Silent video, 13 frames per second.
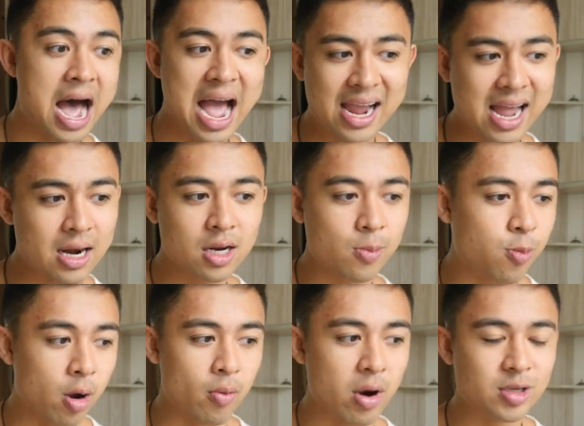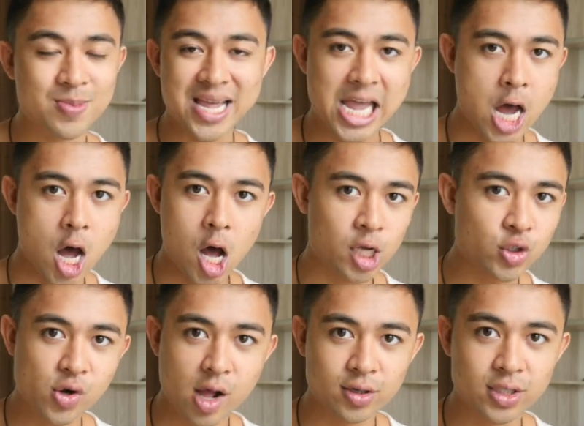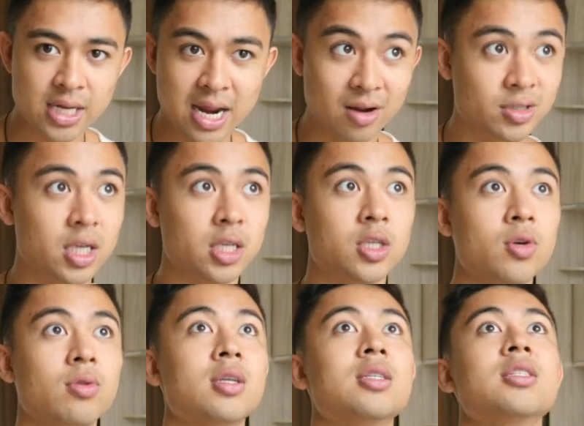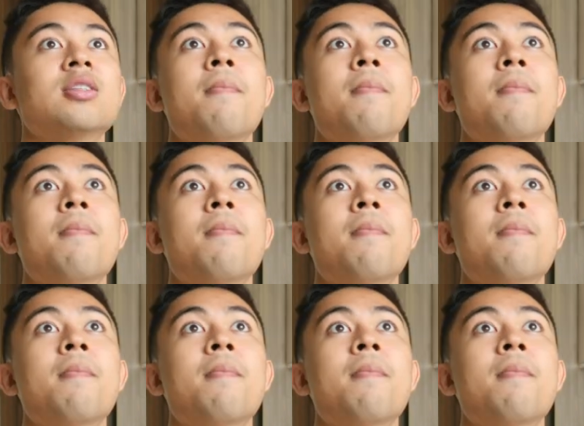I got to a point where I was making one hundred dollars a day and I was like, dude, this is